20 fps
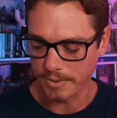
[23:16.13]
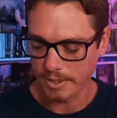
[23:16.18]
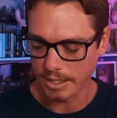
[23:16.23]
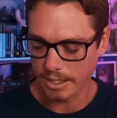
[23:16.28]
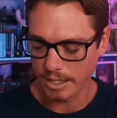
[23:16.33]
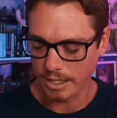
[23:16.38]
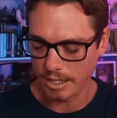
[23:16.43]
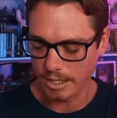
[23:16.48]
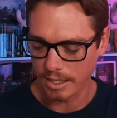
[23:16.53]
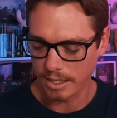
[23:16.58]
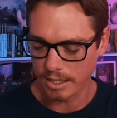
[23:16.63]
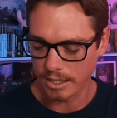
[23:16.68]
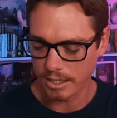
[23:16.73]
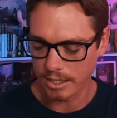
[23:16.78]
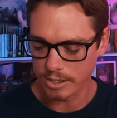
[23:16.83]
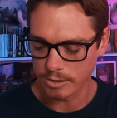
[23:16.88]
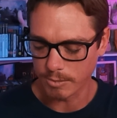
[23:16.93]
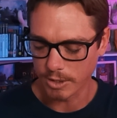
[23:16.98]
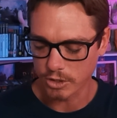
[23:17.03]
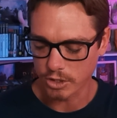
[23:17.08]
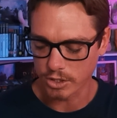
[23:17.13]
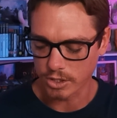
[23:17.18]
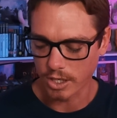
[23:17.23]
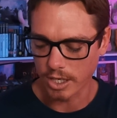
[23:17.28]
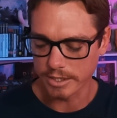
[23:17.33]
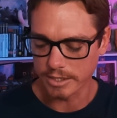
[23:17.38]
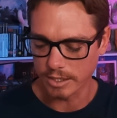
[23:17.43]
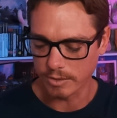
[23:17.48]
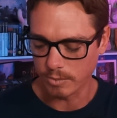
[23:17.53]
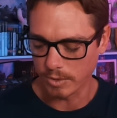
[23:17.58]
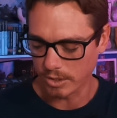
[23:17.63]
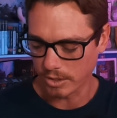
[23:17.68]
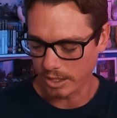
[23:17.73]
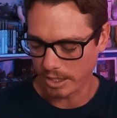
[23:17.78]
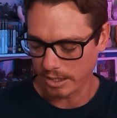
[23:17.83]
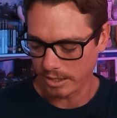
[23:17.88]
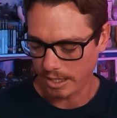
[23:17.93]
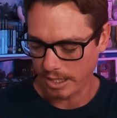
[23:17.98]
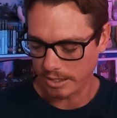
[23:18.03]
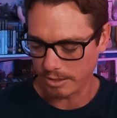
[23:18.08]
as much as I did when
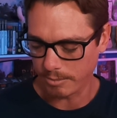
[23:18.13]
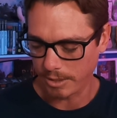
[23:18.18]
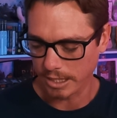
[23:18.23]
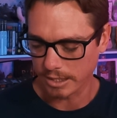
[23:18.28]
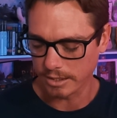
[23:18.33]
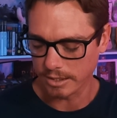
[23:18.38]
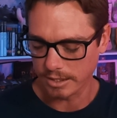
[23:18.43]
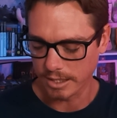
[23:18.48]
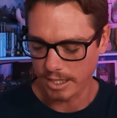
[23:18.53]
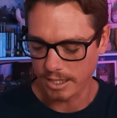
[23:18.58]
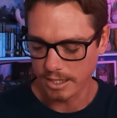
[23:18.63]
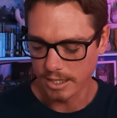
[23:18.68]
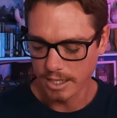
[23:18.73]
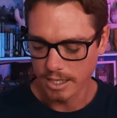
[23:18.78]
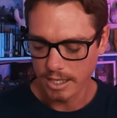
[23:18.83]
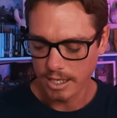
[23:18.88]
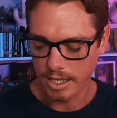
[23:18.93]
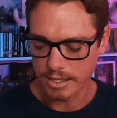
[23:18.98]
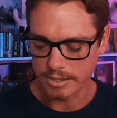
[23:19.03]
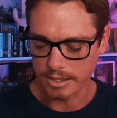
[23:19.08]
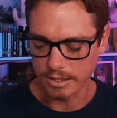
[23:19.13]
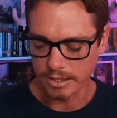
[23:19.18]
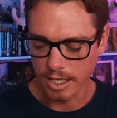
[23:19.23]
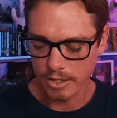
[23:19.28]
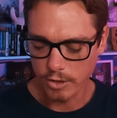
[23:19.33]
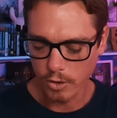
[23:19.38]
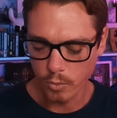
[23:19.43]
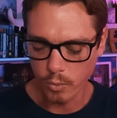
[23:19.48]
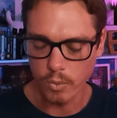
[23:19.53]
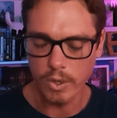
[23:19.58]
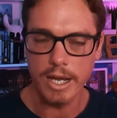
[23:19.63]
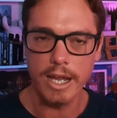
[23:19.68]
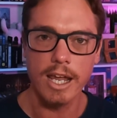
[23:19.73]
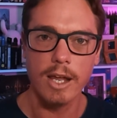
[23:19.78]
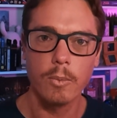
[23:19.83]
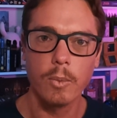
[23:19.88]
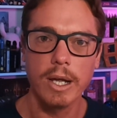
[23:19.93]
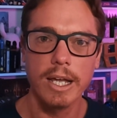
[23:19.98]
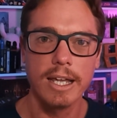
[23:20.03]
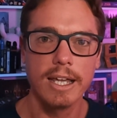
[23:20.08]
I had it back in the day. It's another
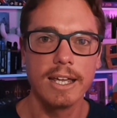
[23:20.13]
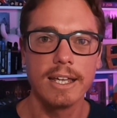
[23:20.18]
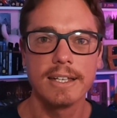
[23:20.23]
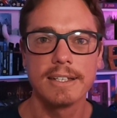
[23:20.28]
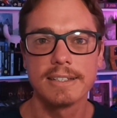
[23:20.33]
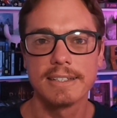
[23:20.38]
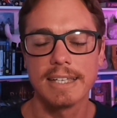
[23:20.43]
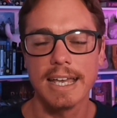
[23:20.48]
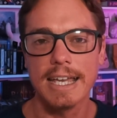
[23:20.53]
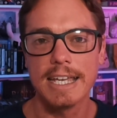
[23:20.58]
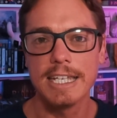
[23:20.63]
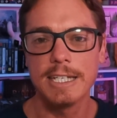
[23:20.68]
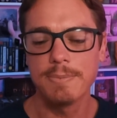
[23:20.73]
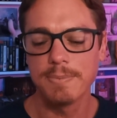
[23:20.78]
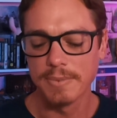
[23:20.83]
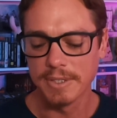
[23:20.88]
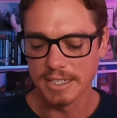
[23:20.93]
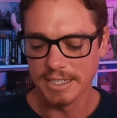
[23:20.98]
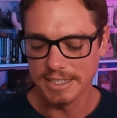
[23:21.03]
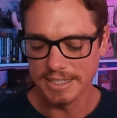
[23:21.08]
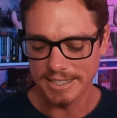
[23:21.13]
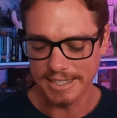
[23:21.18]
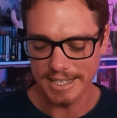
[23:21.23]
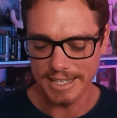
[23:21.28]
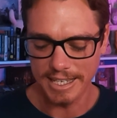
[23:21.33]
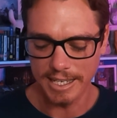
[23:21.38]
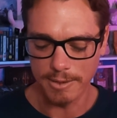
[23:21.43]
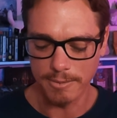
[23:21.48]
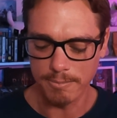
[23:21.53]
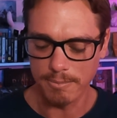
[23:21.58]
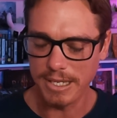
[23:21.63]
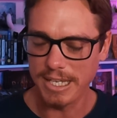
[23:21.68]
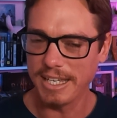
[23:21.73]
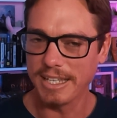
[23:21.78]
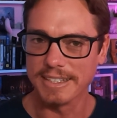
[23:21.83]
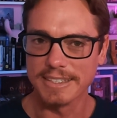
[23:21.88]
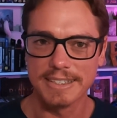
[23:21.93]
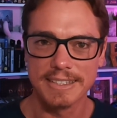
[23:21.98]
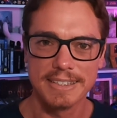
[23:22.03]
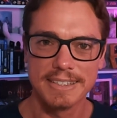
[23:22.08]
Rareware game.
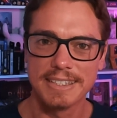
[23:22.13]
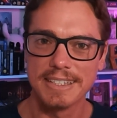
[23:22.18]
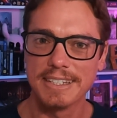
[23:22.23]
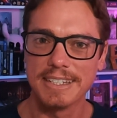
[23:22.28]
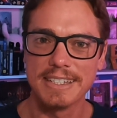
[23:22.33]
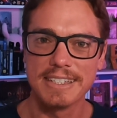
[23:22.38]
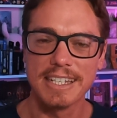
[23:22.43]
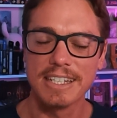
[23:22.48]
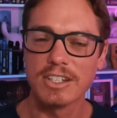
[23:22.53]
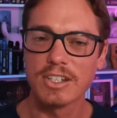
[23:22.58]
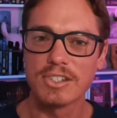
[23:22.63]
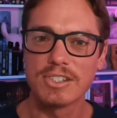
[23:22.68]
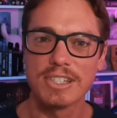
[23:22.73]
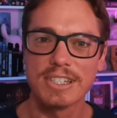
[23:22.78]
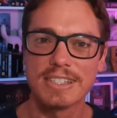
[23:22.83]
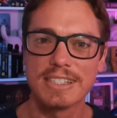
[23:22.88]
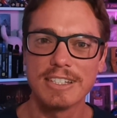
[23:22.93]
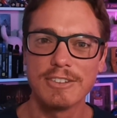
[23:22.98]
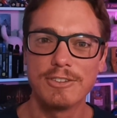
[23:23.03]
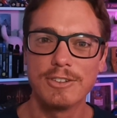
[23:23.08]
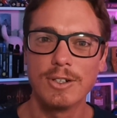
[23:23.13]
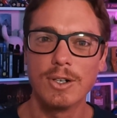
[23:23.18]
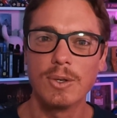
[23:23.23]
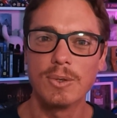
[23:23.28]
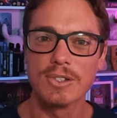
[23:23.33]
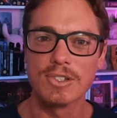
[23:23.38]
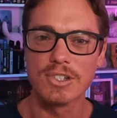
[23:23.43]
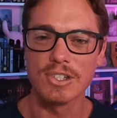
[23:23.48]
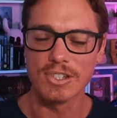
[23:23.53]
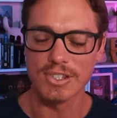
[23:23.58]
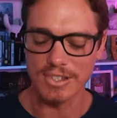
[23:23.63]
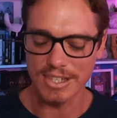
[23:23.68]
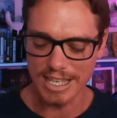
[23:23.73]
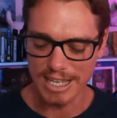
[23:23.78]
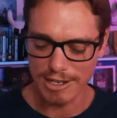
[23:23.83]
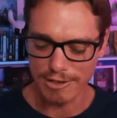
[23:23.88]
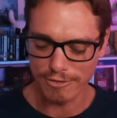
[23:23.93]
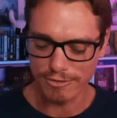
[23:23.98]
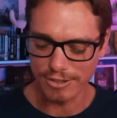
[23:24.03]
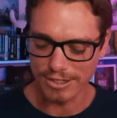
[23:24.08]
Man, the Nintendo 64 was just
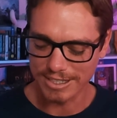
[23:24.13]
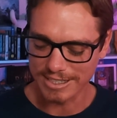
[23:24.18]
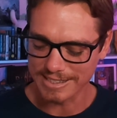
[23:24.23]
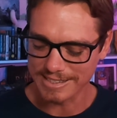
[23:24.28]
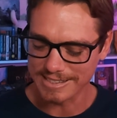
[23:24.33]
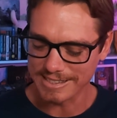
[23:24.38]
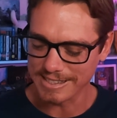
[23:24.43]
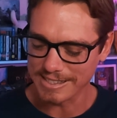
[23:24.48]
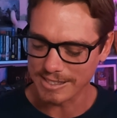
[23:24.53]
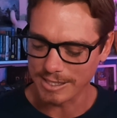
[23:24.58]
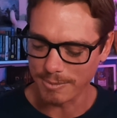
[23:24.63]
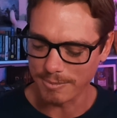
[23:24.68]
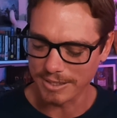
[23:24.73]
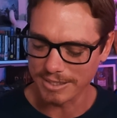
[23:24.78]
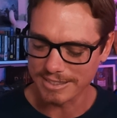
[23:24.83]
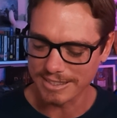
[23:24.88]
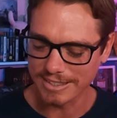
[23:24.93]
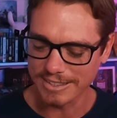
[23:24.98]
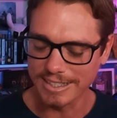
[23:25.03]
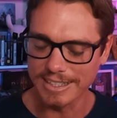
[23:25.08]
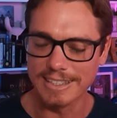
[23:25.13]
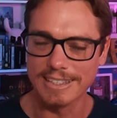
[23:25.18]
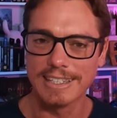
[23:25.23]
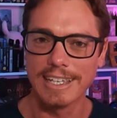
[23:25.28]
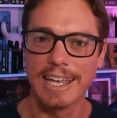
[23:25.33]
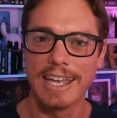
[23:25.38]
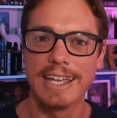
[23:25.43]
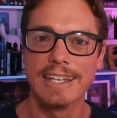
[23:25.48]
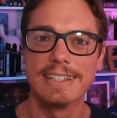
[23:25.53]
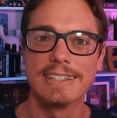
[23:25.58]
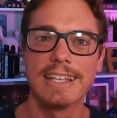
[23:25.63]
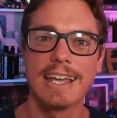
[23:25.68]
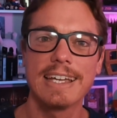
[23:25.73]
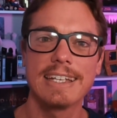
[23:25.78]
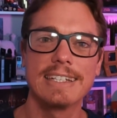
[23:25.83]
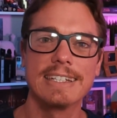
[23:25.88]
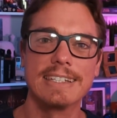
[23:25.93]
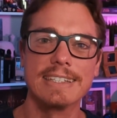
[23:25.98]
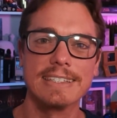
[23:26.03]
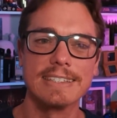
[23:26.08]
their fucking system, I tell you. And
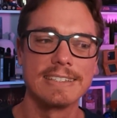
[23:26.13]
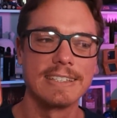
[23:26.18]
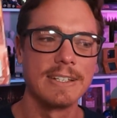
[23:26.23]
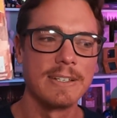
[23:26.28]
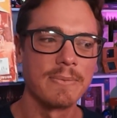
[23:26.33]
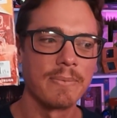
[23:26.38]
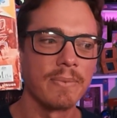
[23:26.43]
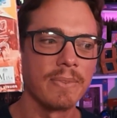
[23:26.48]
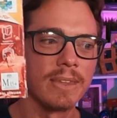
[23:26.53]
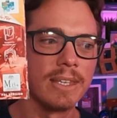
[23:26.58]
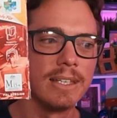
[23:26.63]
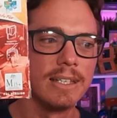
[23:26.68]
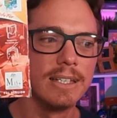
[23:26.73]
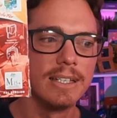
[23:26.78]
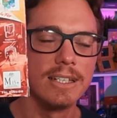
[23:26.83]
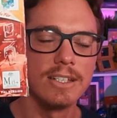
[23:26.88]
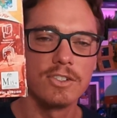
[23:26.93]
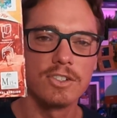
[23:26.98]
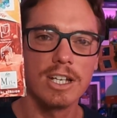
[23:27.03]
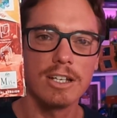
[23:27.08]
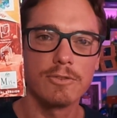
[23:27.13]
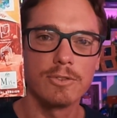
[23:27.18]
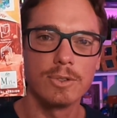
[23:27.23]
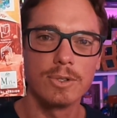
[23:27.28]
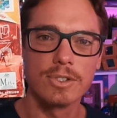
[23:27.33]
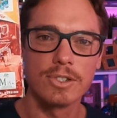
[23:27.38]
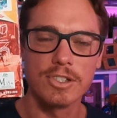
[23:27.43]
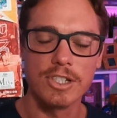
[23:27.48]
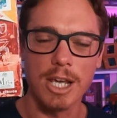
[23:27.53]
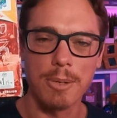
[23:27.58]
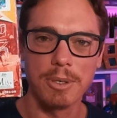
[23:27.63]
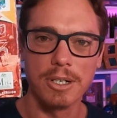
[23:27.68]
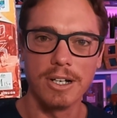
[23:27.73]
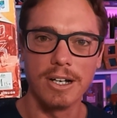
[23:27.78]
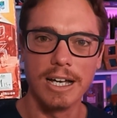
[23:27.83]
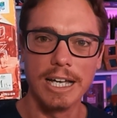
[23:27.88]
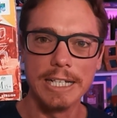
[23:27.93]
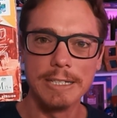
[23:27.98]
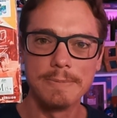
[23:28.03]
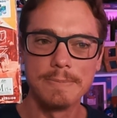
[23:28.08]
that is Jet Force
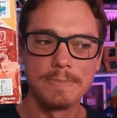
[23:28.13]
Gemini.